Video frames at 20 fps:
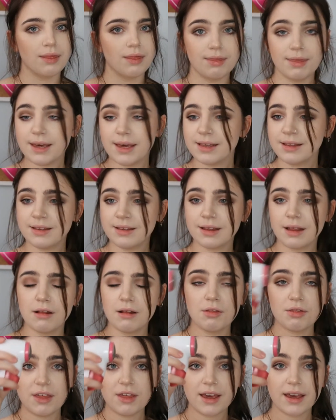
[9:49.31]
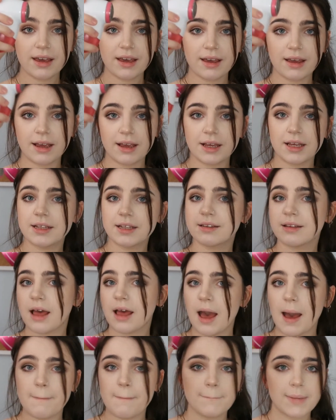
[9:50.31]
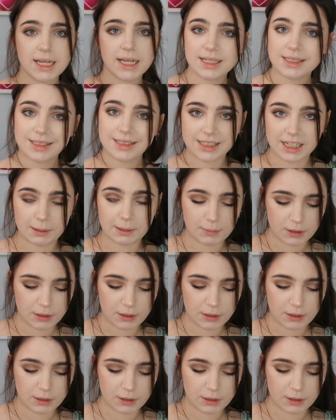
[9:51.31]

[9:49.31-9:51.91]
This thing is amazing